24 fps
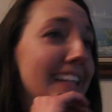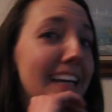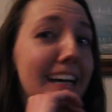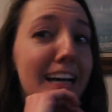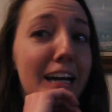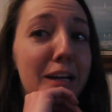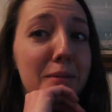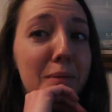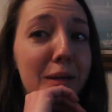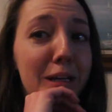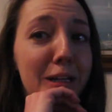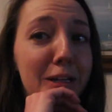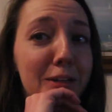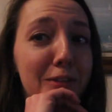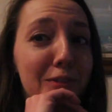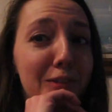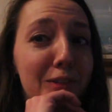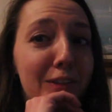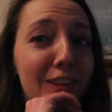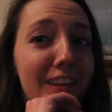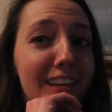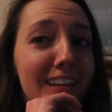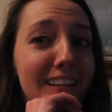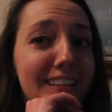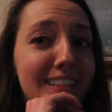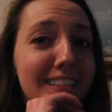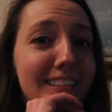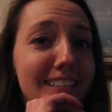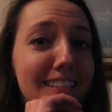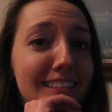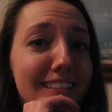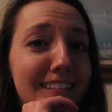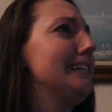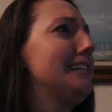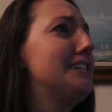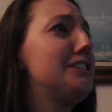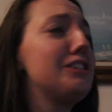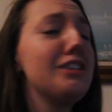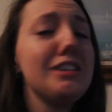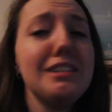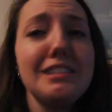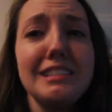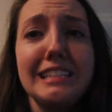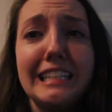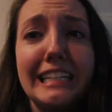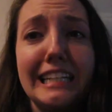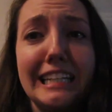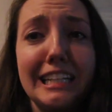I'm here for this. He's
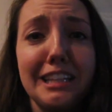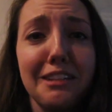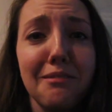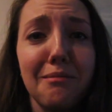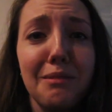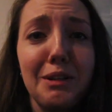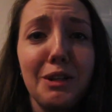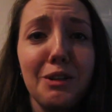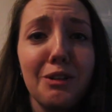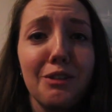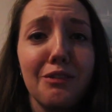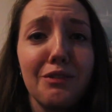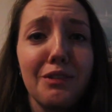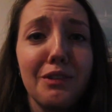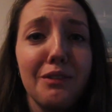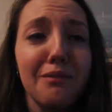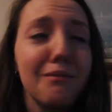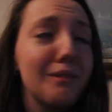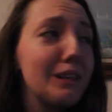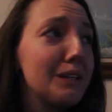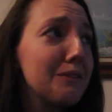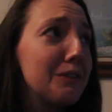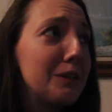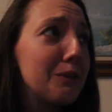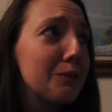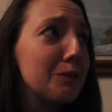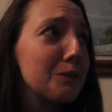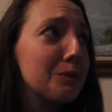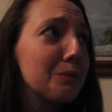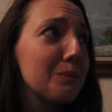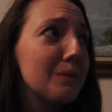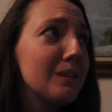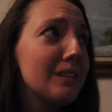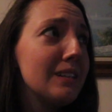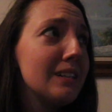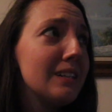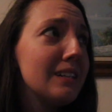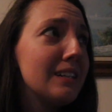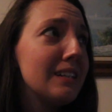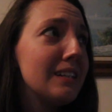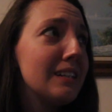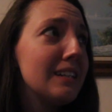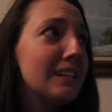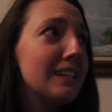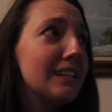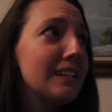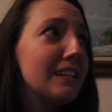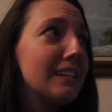just sitting in the middle of the living room.
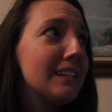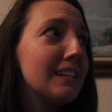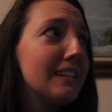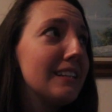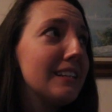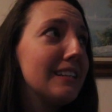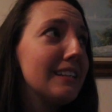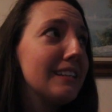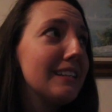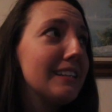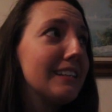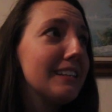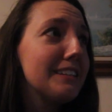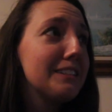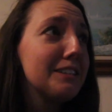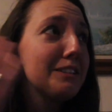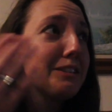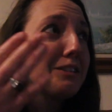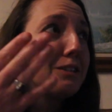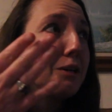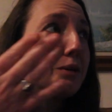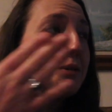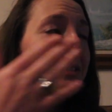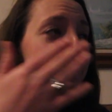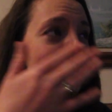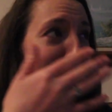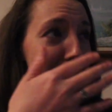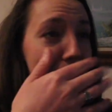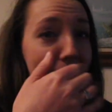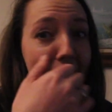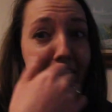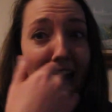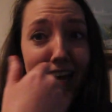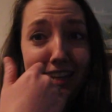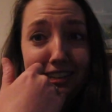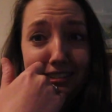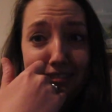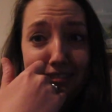This is so sad.